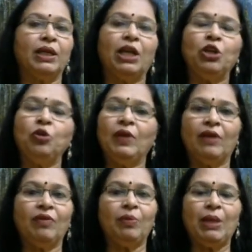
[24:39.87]
and you will
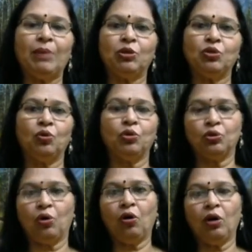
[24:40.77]
never be able to go to
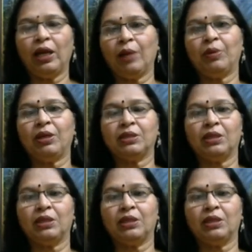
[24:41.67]
all libraries in